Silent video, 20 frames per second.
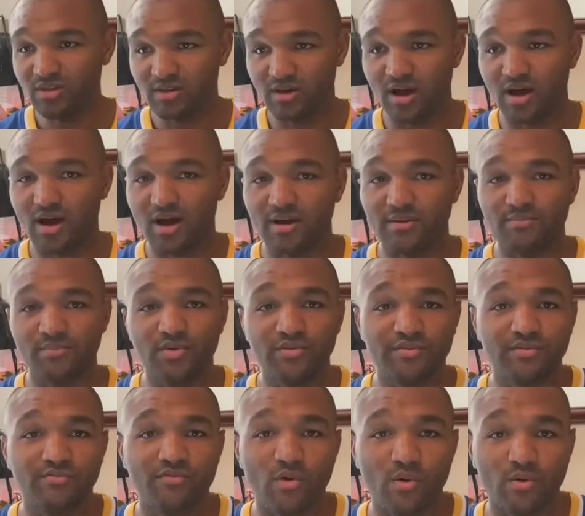uh,
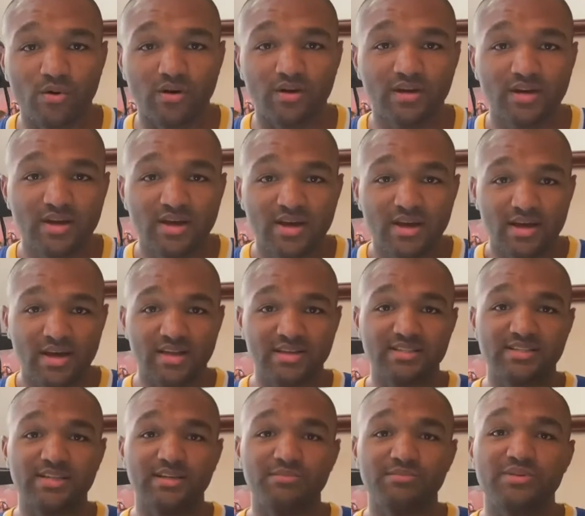moving forward, it
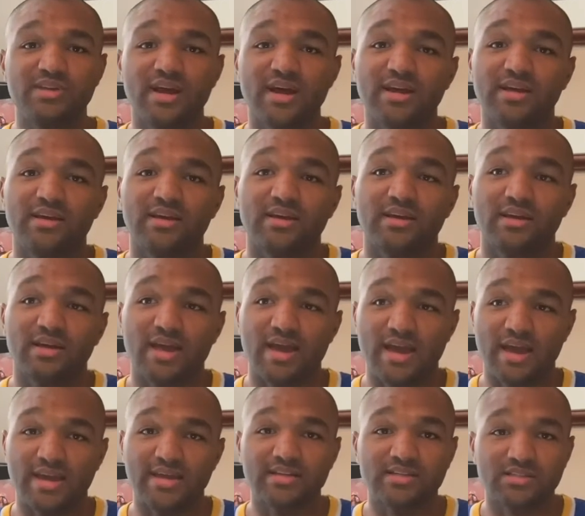seems like
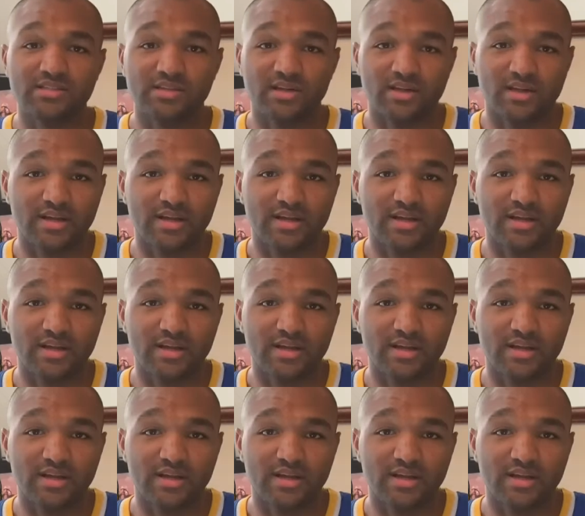Ace,